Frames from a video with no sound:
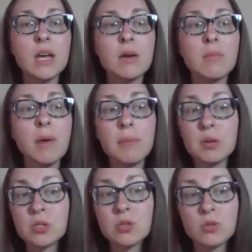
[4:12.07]
My
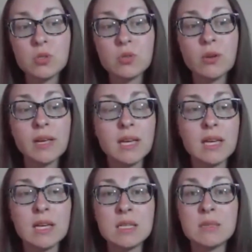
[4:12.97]
personal story
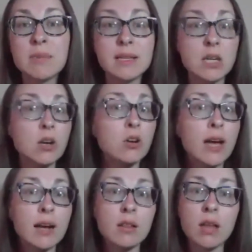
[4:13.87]
is my daughter
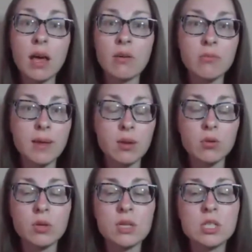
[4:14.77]
had a lot of
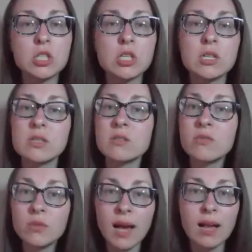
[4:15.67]
medical conditions,
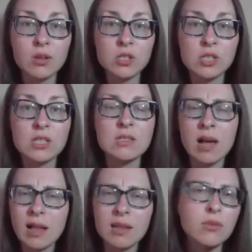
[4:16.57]
food allergies,
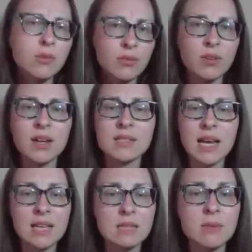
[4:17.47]
colic, reflux,
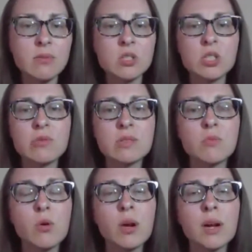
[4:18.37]
eczema when she was
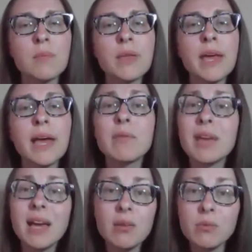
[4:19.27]
born, and we
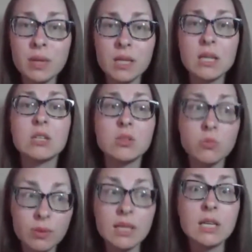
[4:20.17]
had a really,
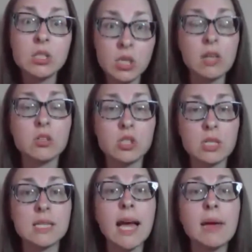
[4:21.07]
really challenging
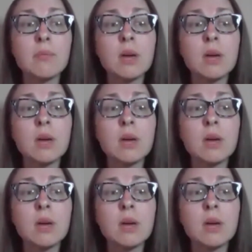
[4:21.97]
time.